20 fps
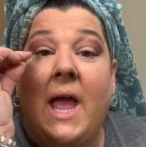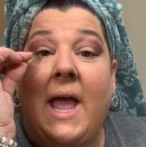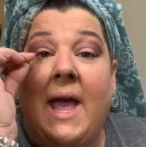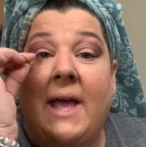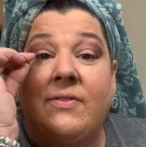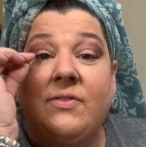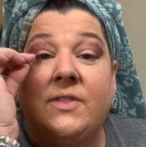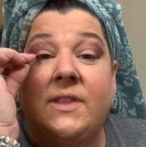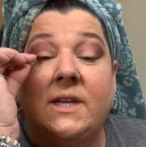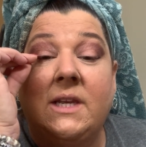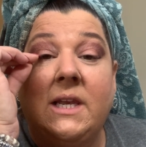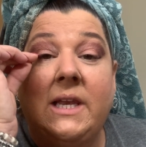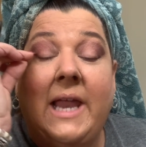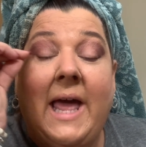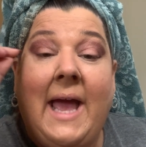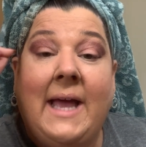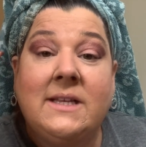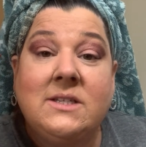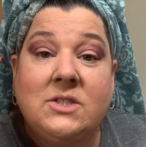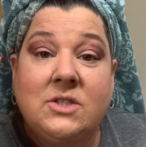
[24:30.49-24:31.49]
at the
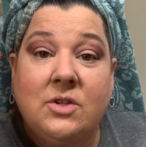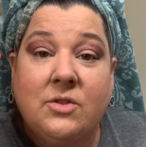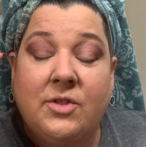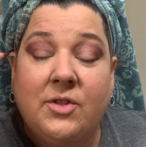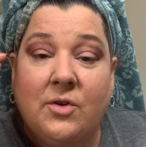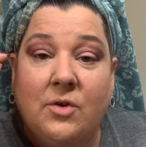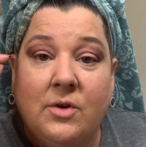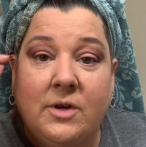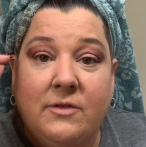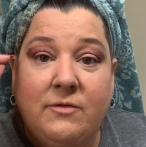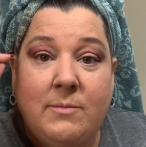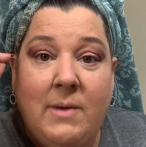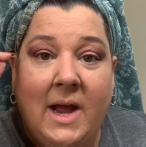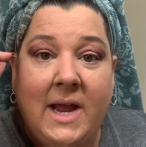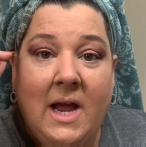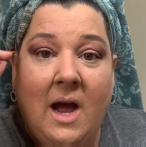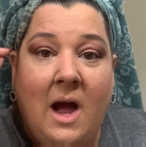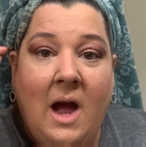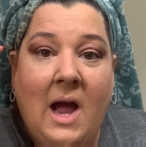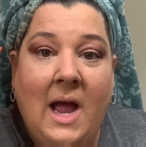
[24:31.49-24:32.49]
last third of
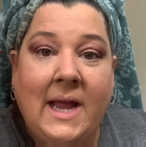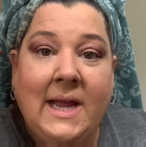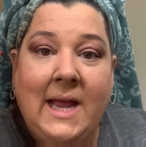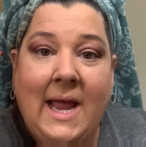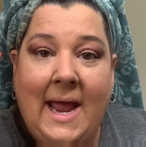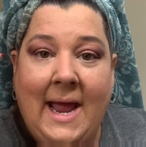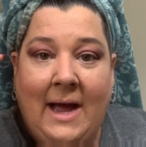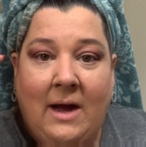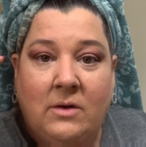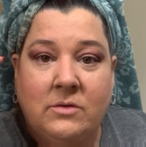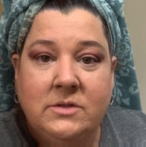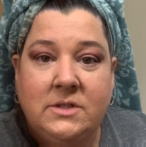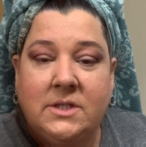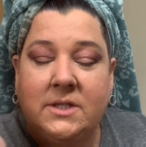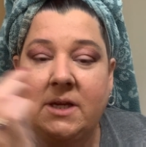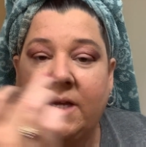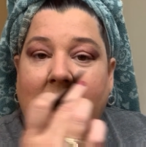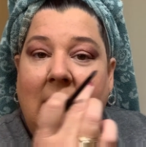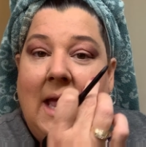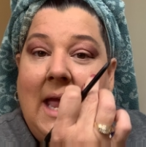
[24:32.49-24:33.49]
my eye
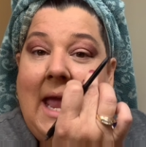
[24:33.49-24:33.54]
out,